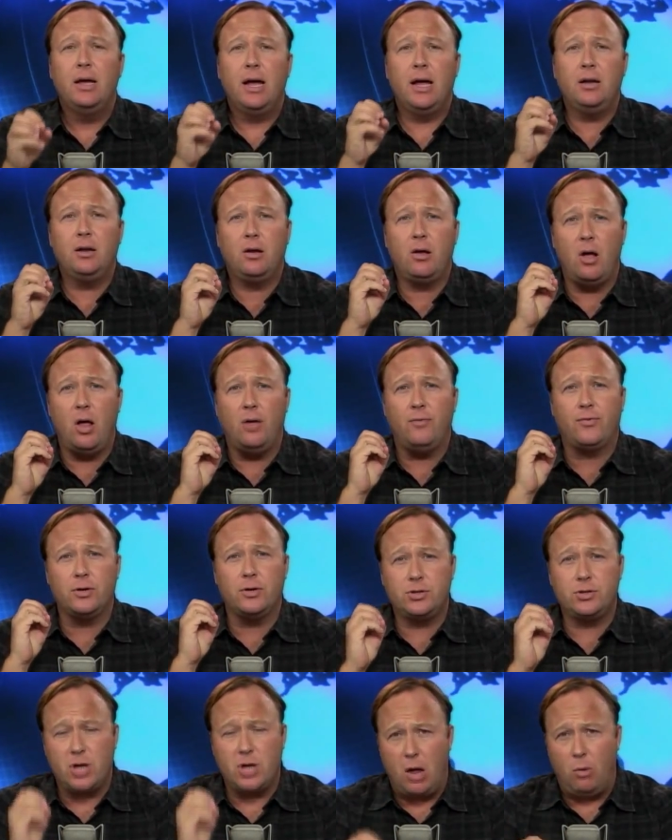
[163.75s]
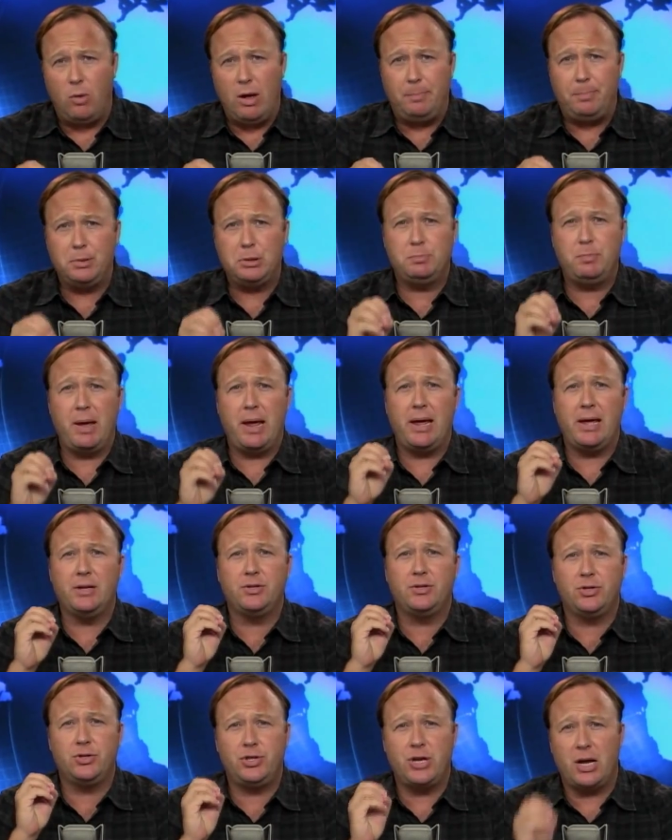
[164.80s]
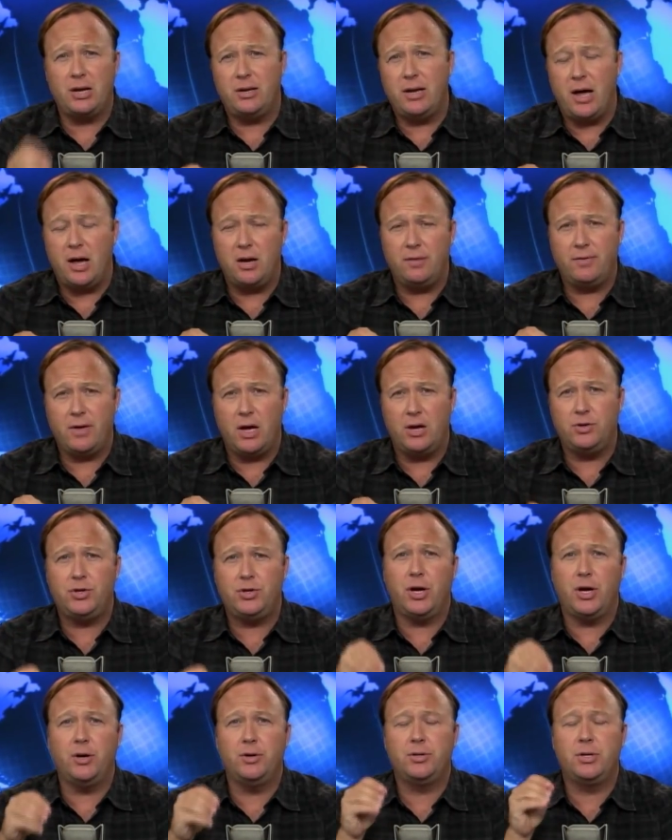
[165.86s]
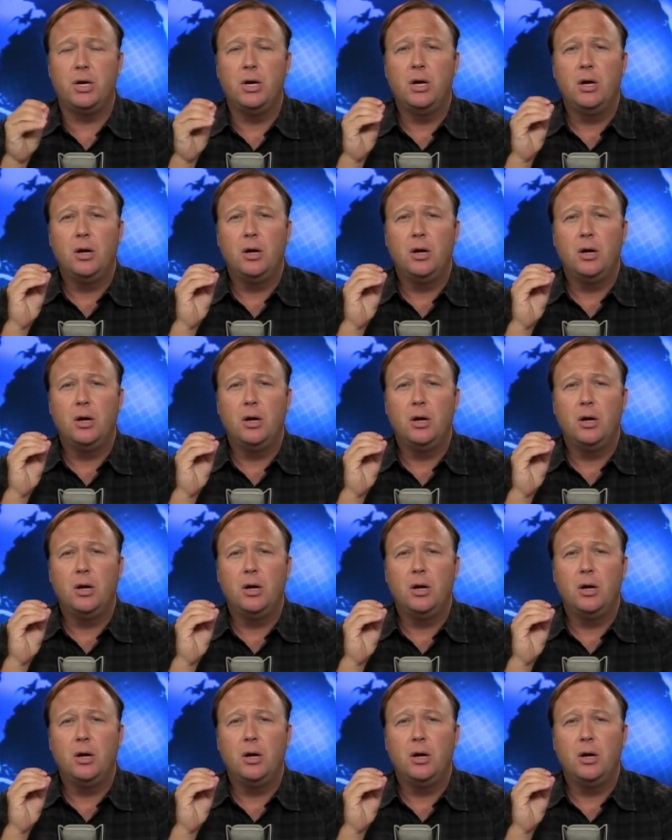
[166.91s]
and to call for assault weapons bans, the shutdown of gun shows,